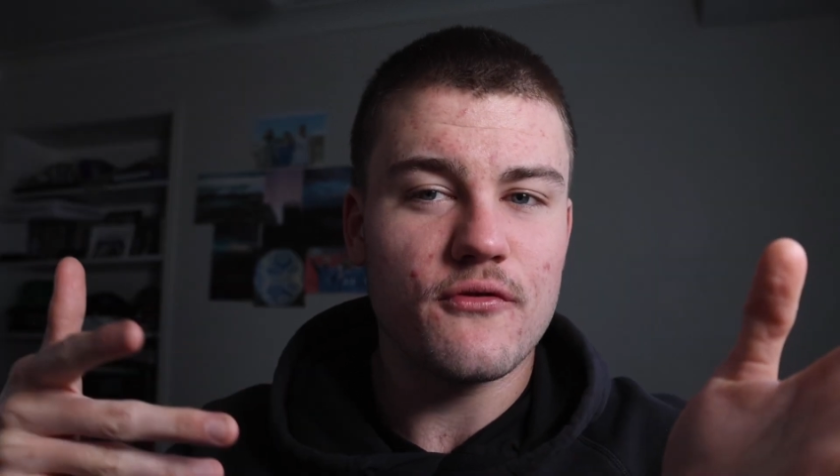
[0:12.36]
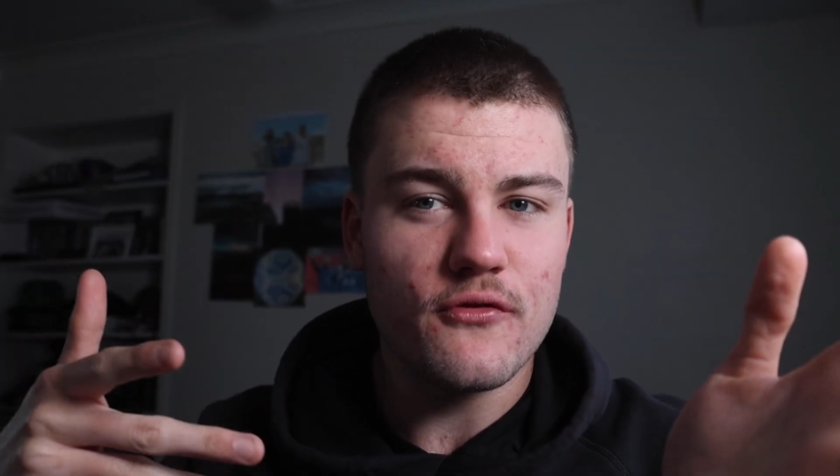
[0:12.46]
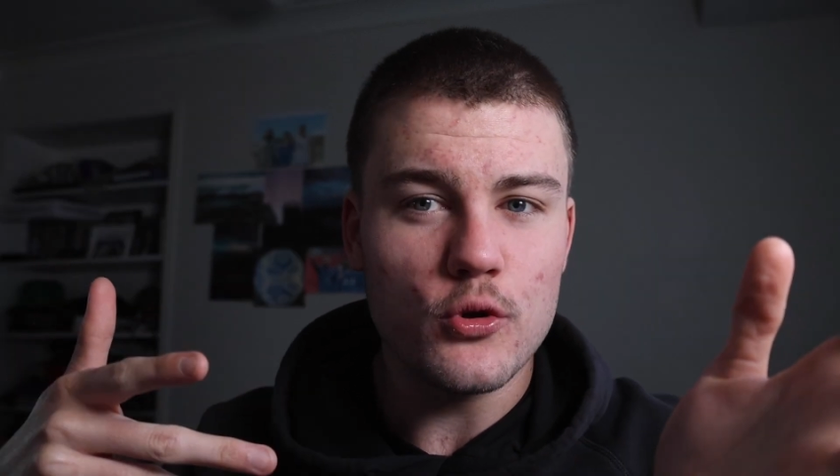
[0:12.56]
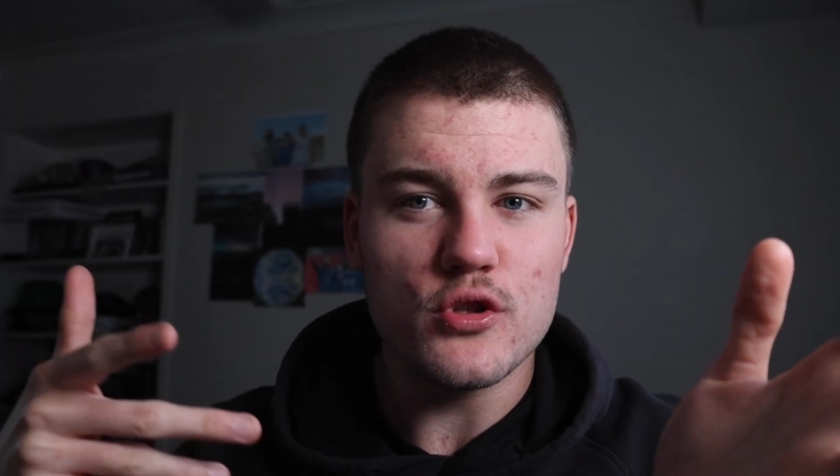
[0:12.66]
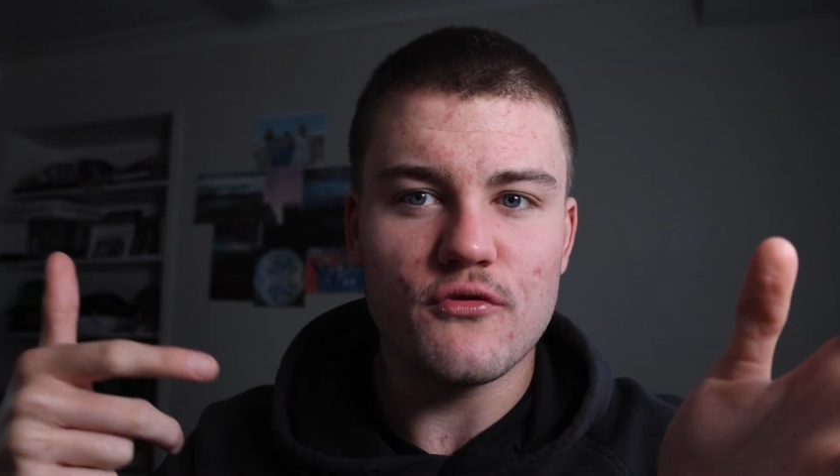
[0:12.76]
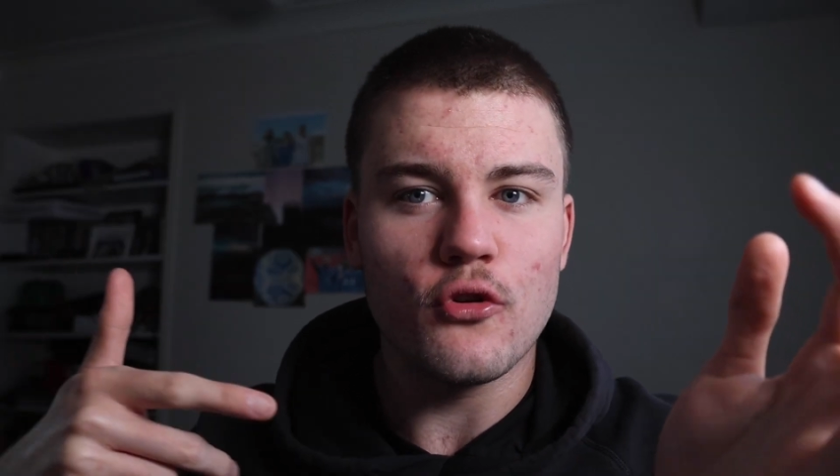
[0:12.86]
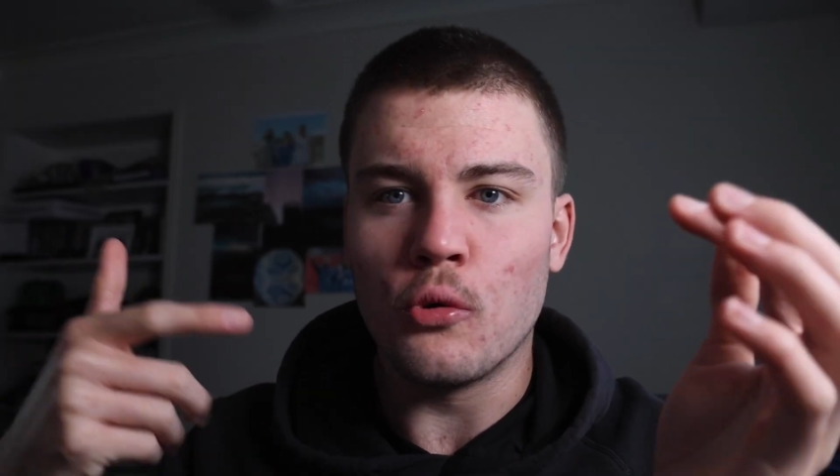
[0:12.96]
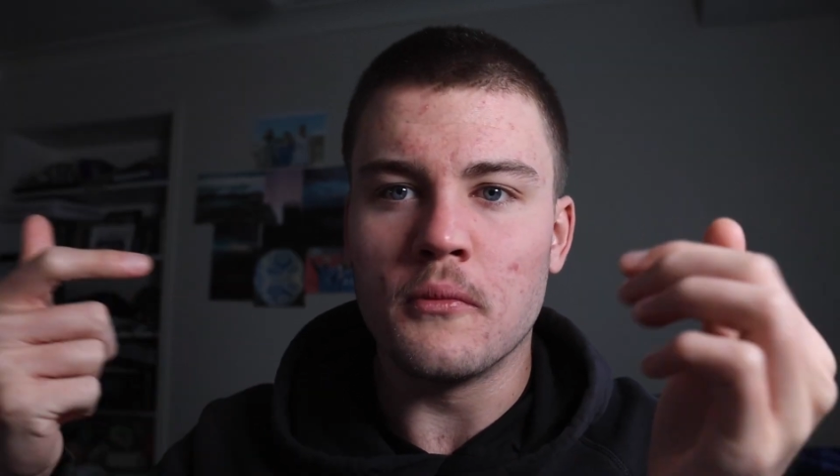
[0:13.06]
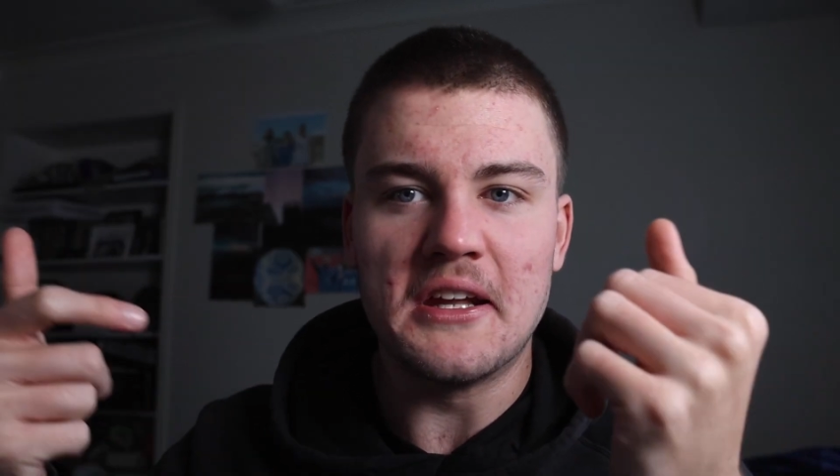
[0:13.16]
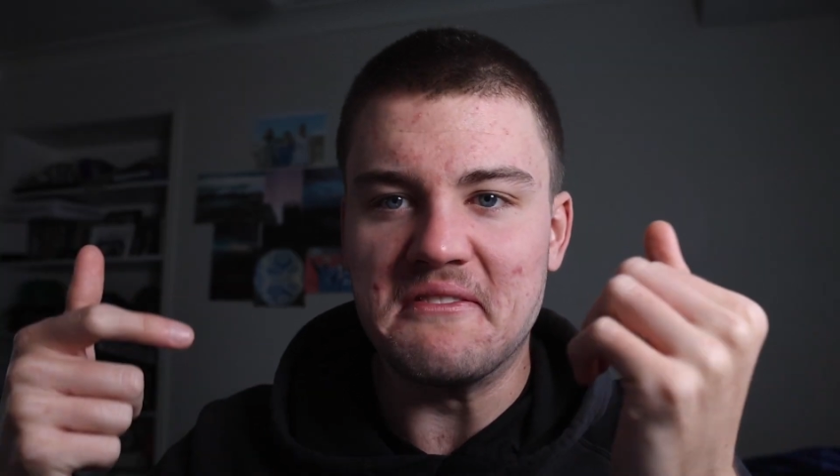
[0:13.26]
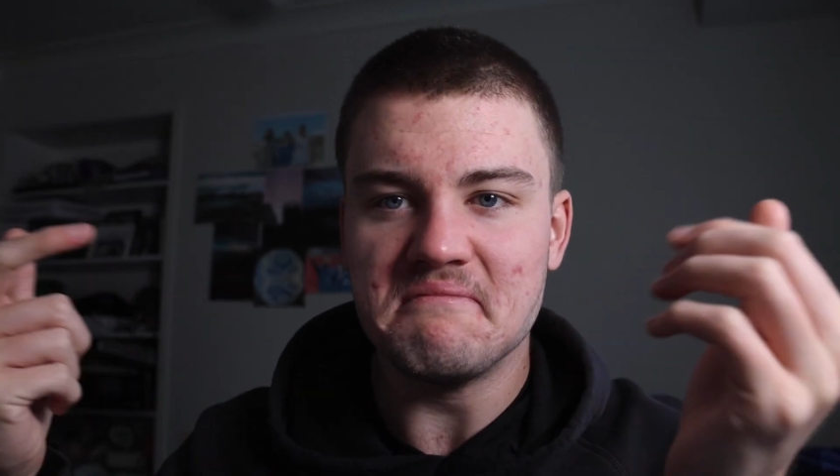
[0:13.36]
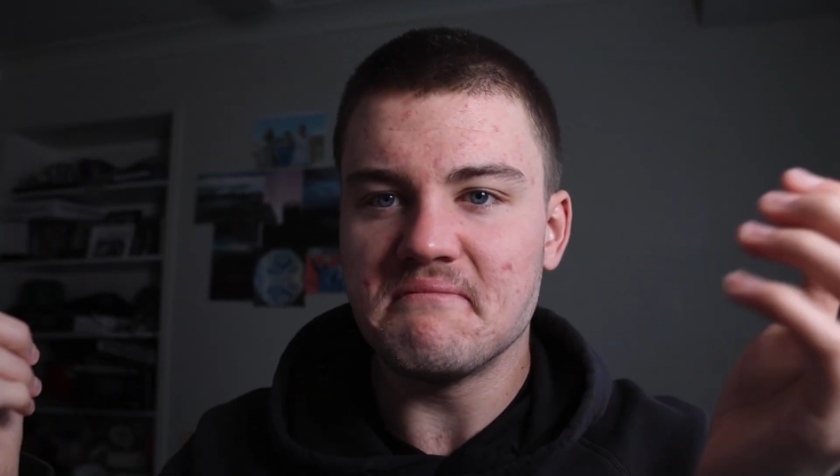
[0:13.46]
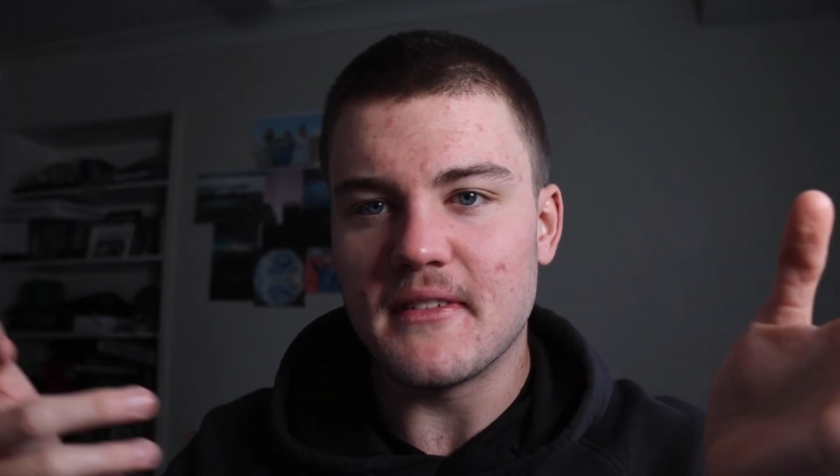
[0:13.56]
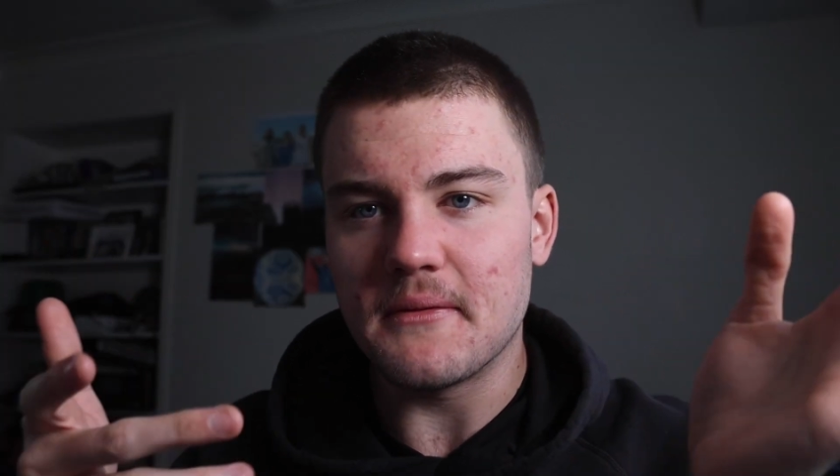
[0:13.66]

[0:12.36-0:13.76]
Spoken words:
Fujifilm and